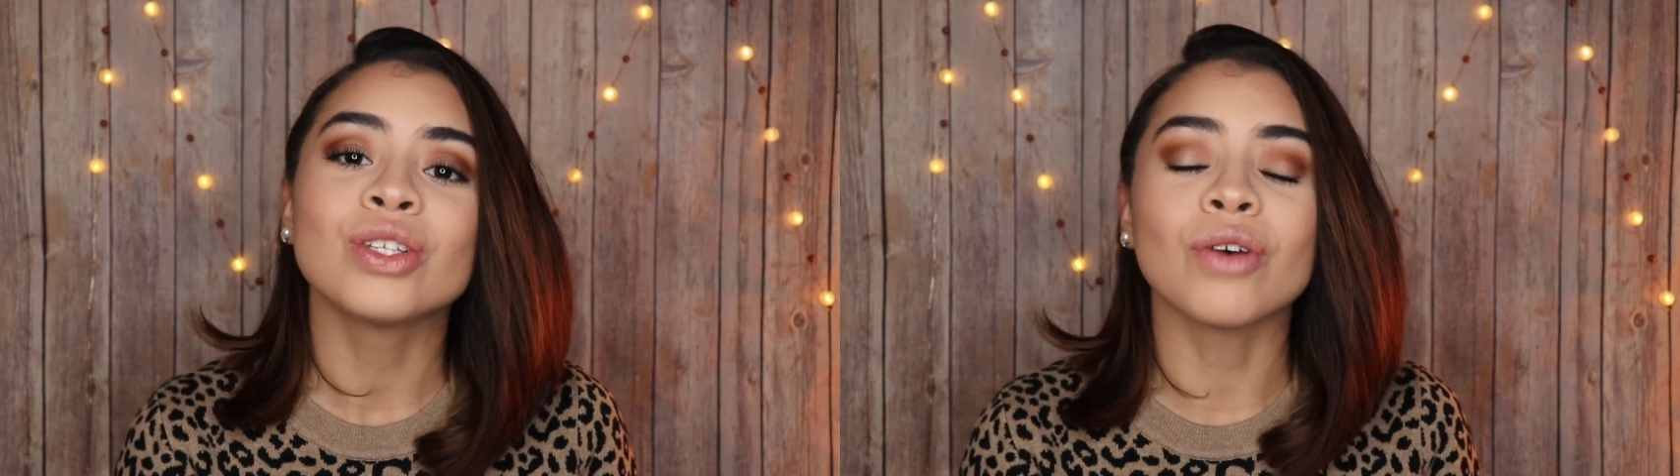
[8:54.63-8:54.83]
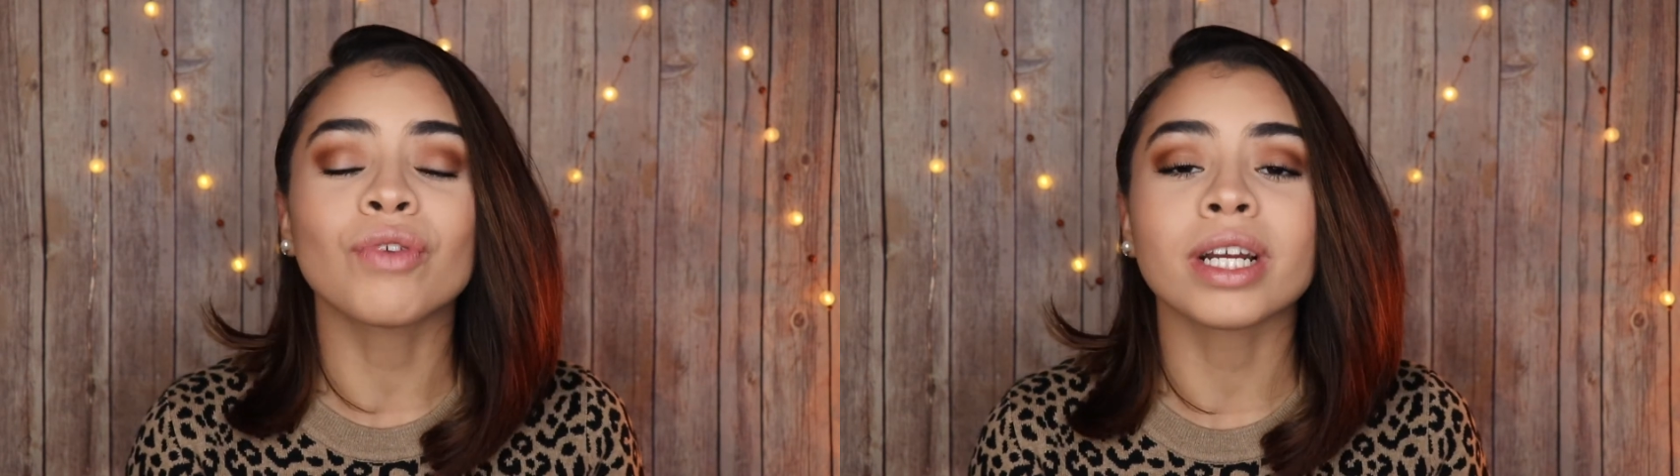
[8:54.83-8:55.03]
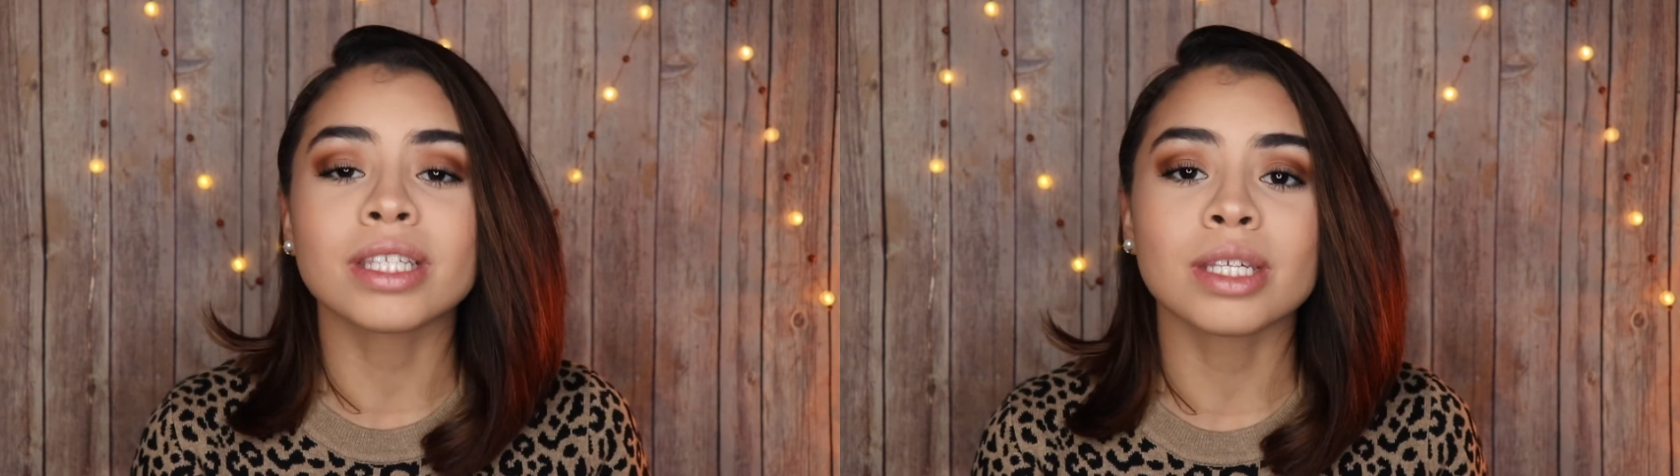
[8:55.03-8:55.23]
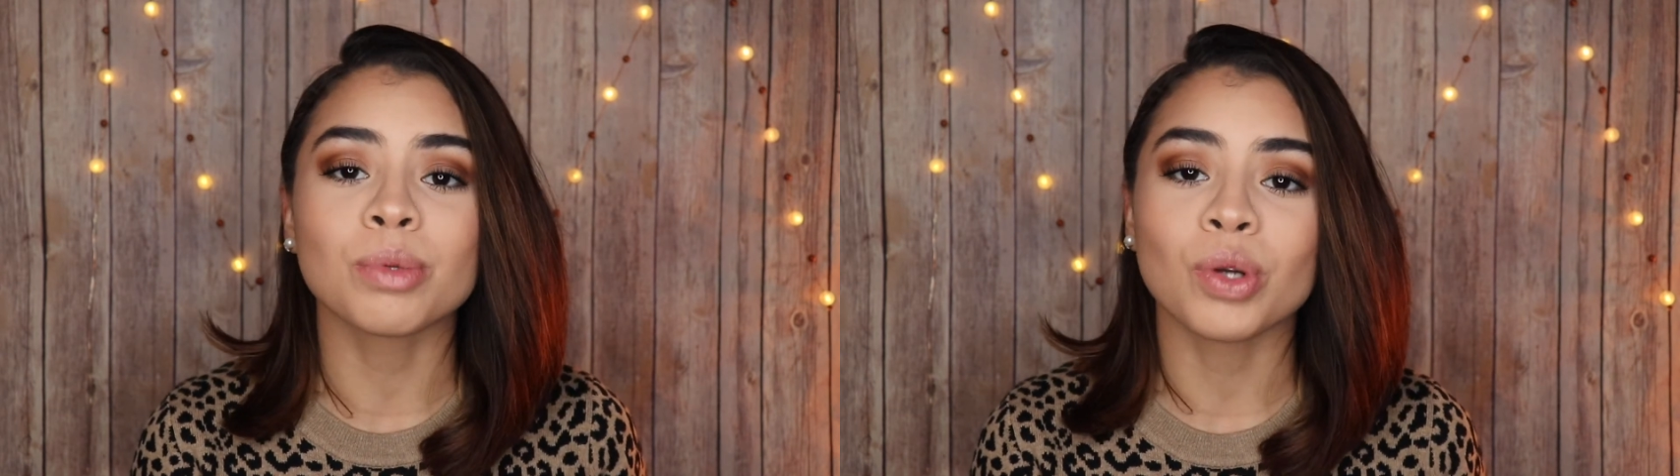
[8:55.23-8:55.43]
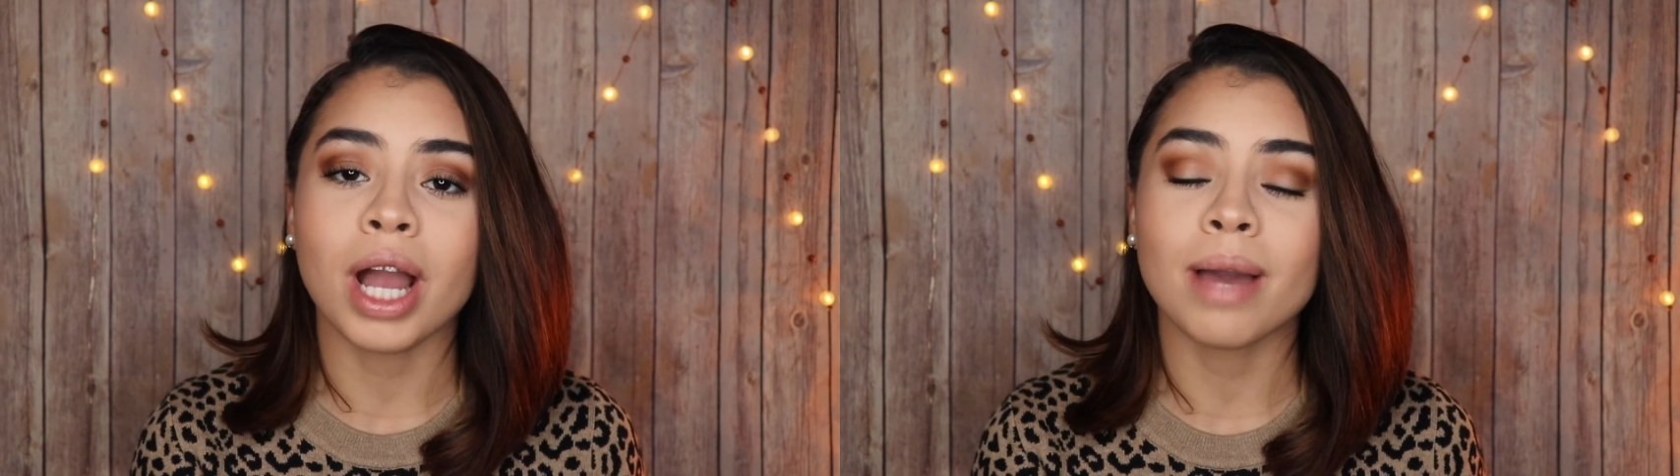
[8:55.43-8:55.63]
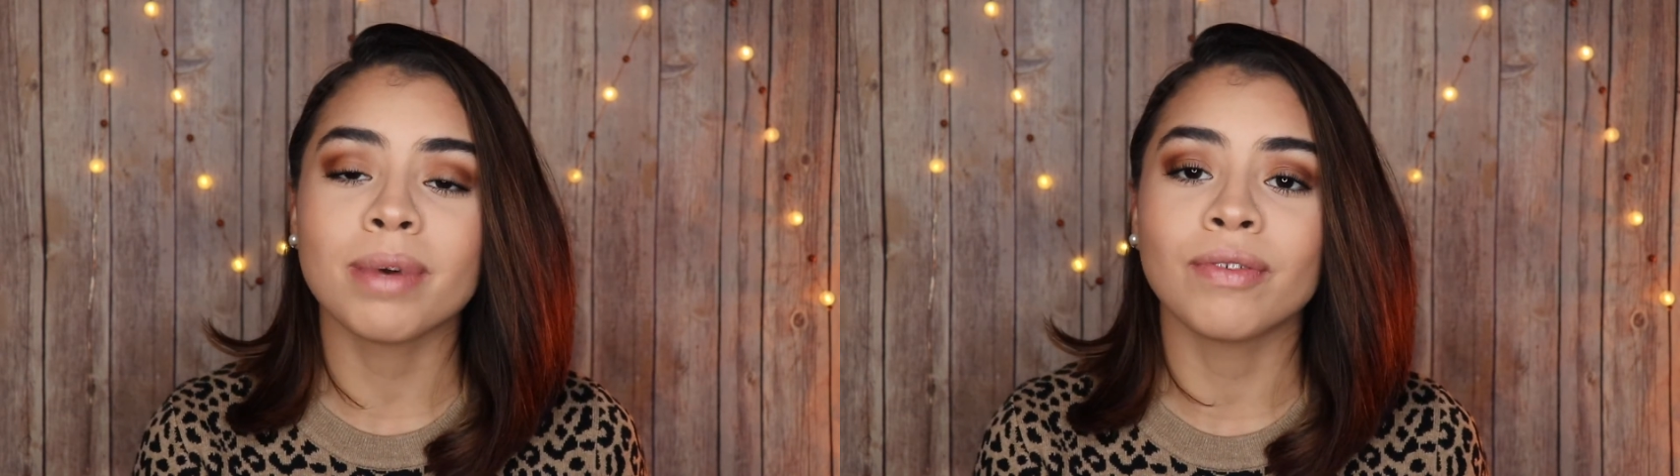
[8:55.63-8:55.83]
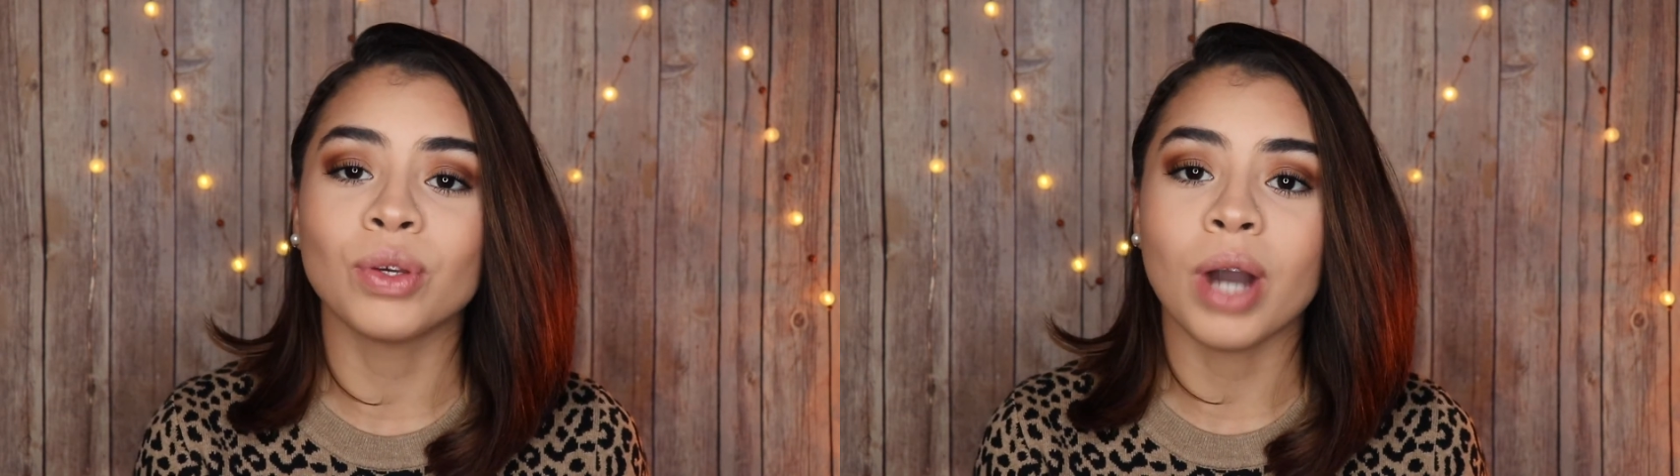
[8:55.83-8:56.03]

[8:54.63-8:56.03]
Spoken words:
Don't forget to subscribe if